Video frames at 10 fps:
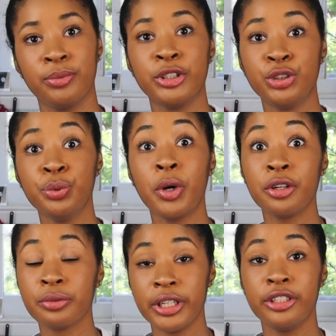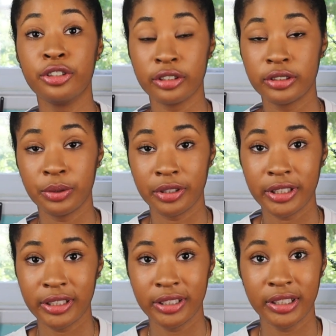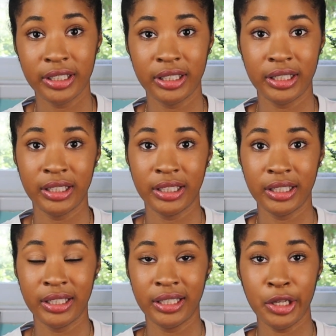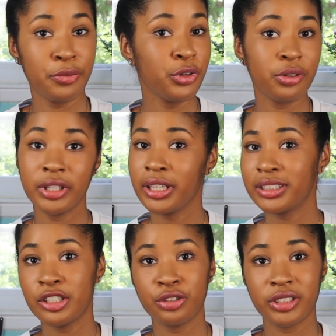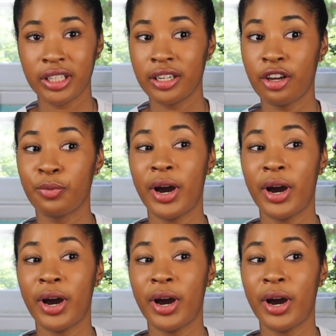Would you want to read your story? If you don't think it's interesting enough,